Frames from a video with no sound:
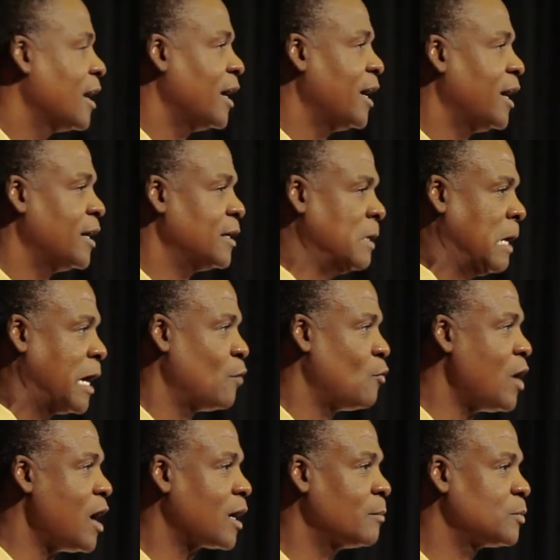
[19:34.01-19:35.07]
And I
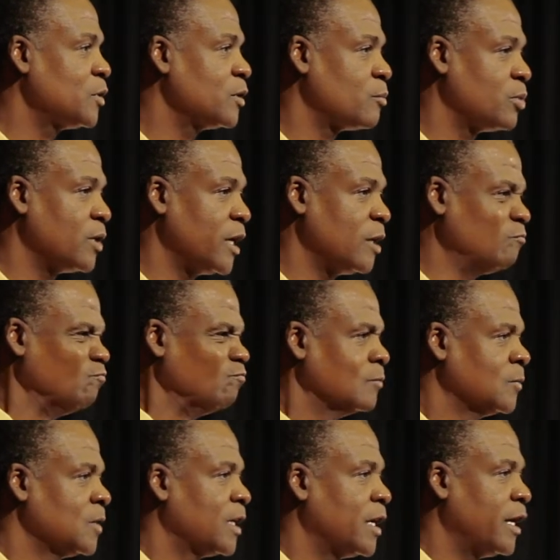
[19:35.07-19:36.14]
walk up to the plate,
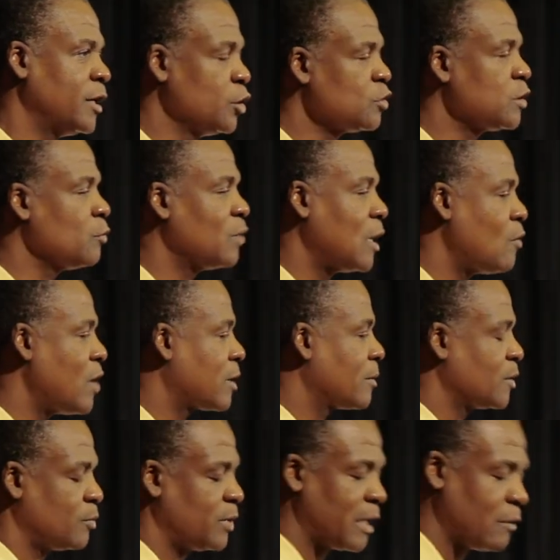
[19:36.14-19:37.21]
and usually when I walk up
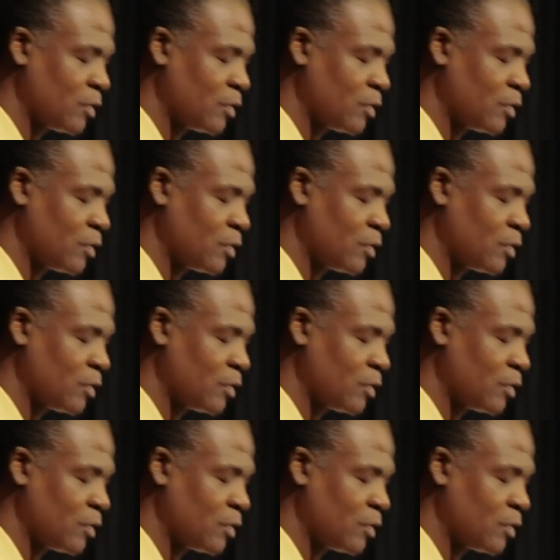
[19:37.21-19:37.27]
to the plate,